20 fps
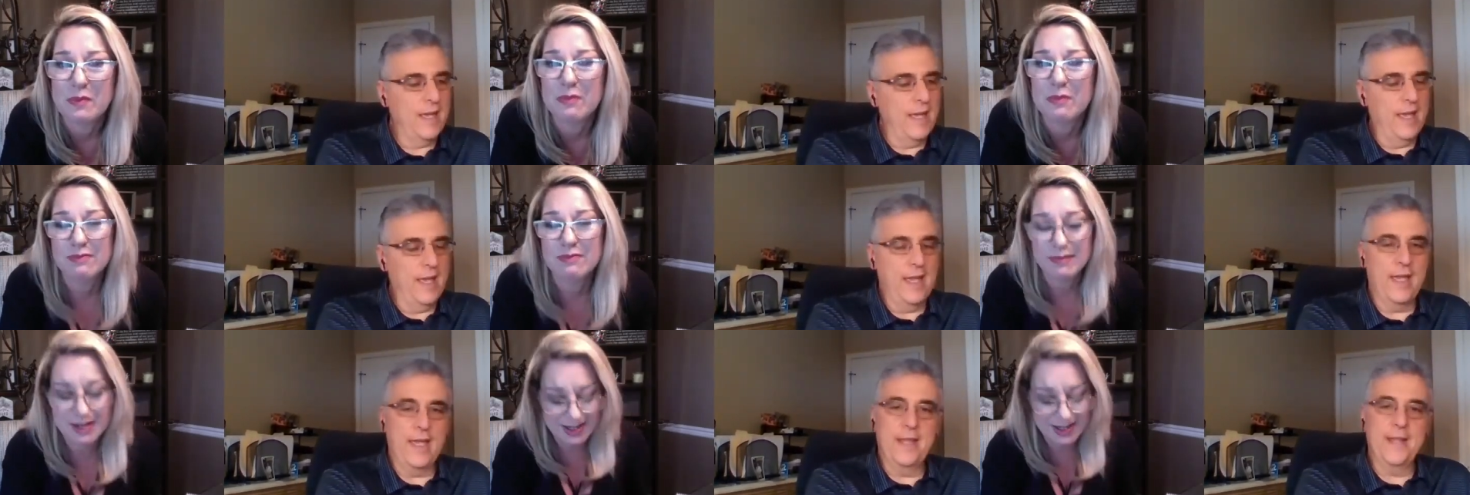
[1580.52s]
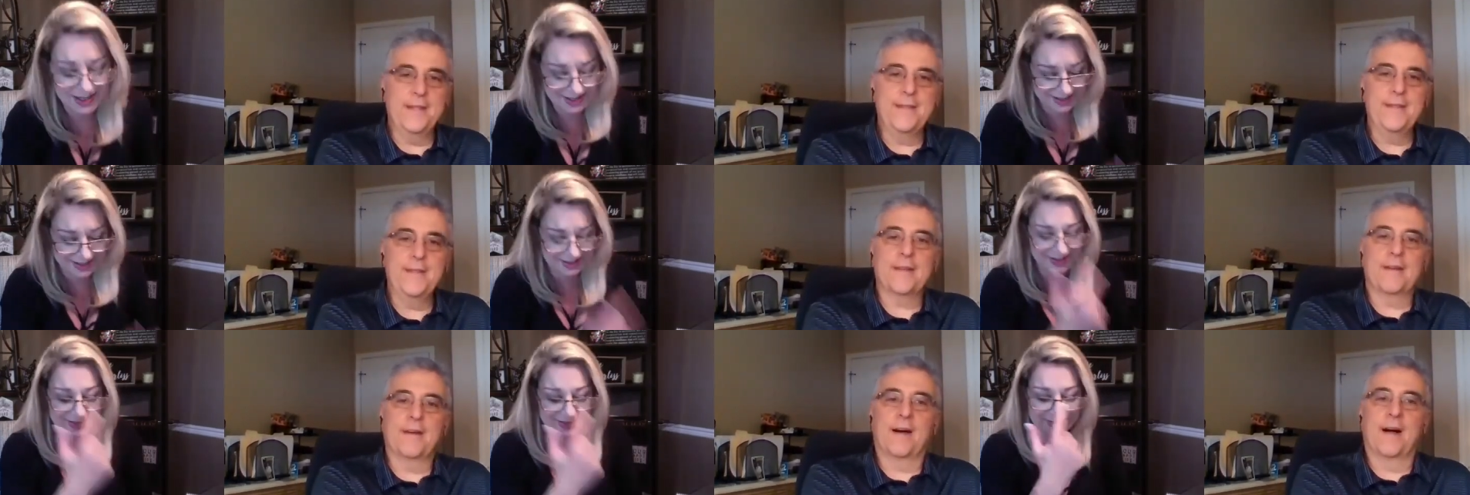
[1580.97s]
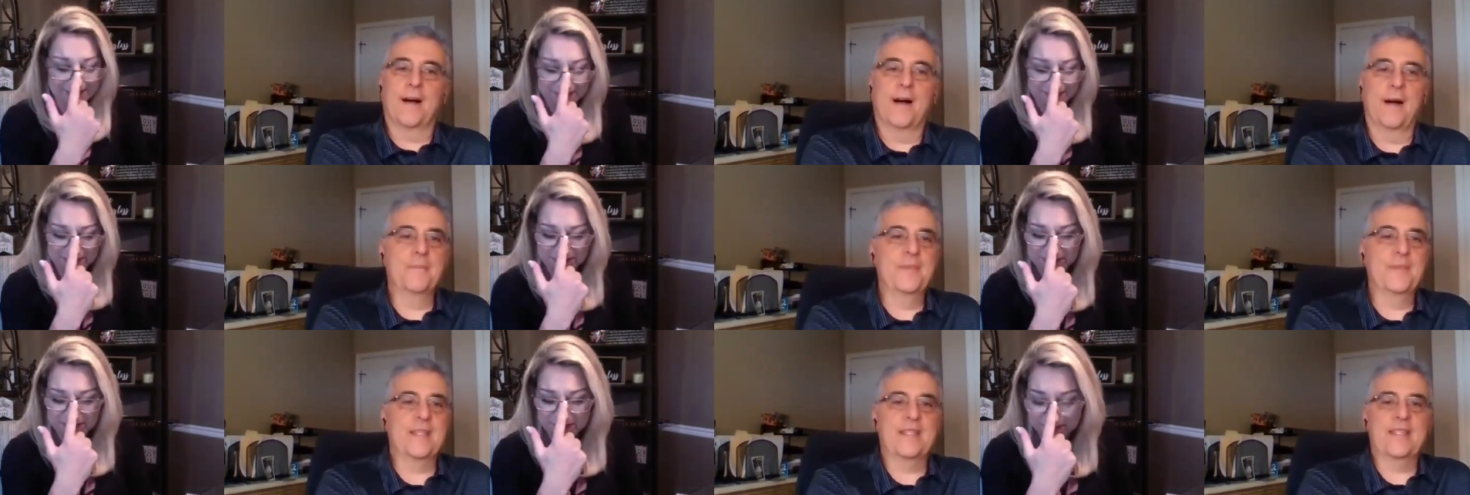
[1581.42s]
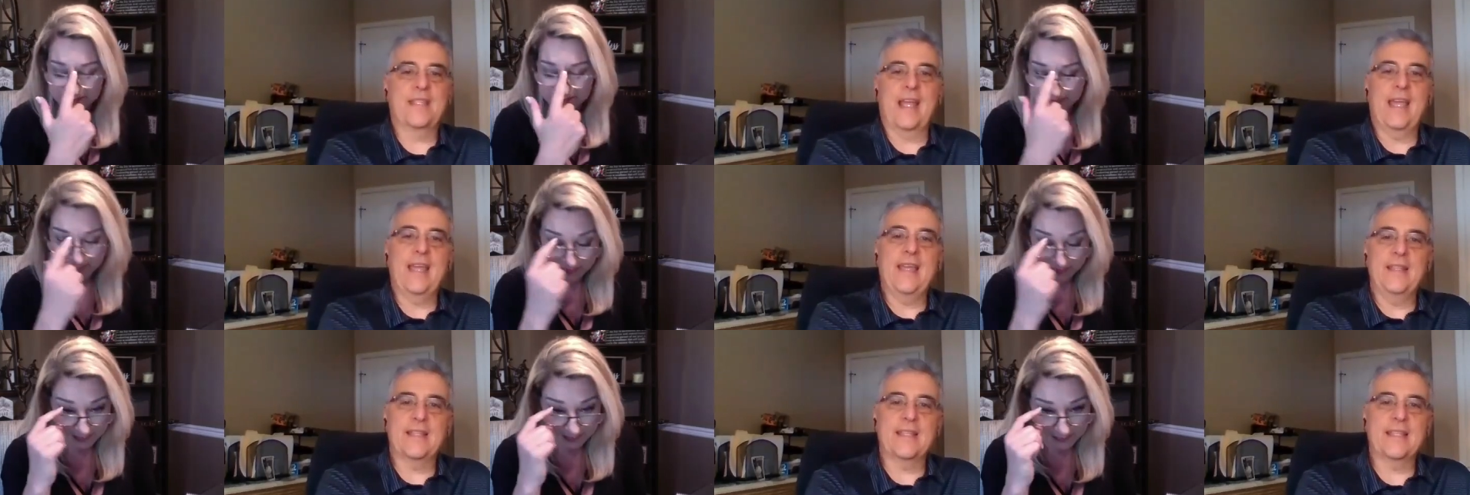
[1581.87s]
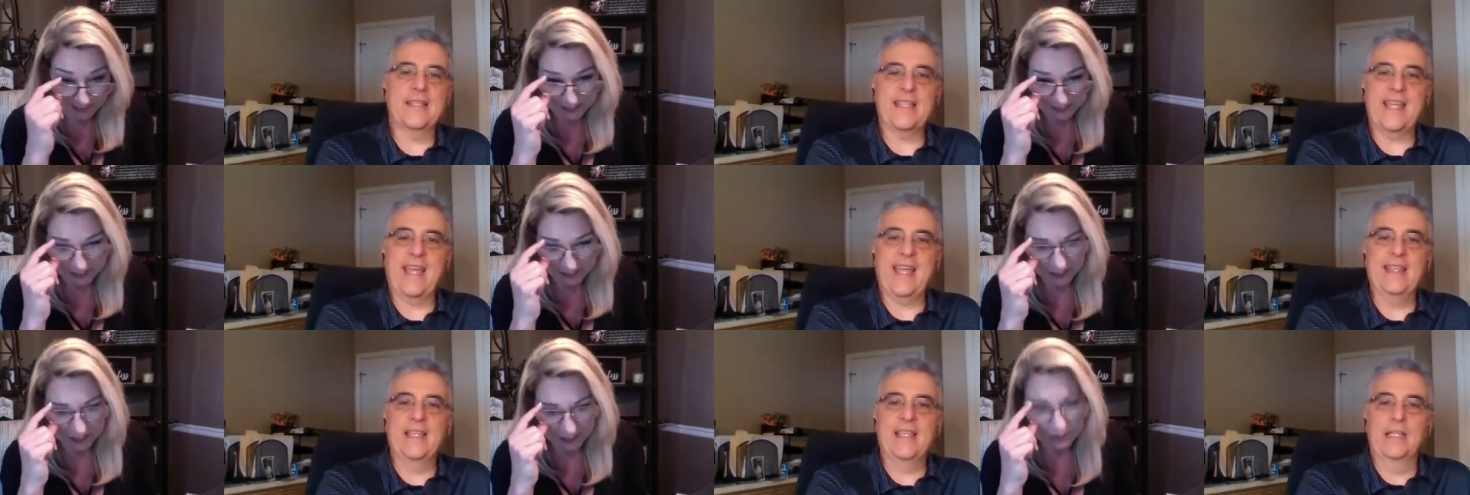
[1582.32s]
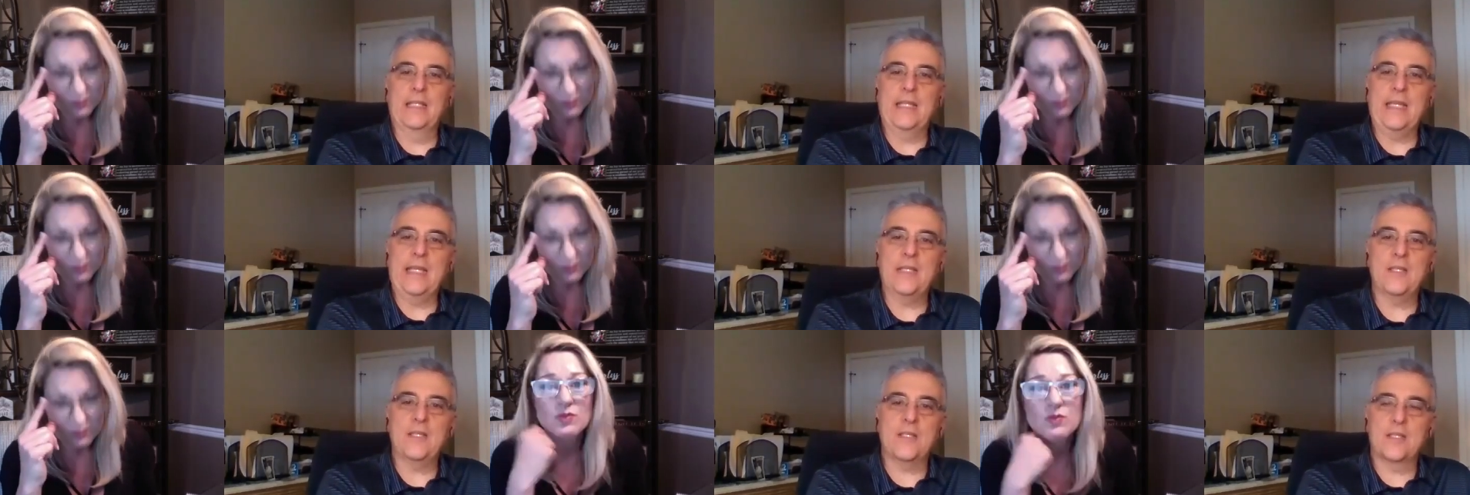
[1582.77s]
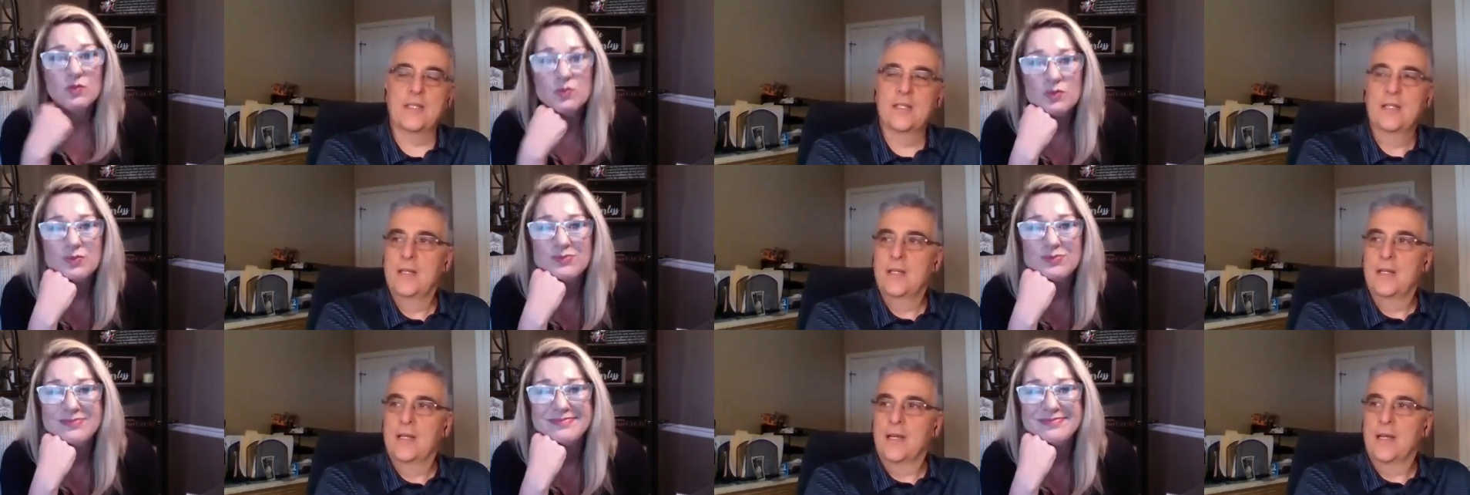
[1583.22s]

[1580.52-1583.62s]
Speaker 1: and um, to say to say the least.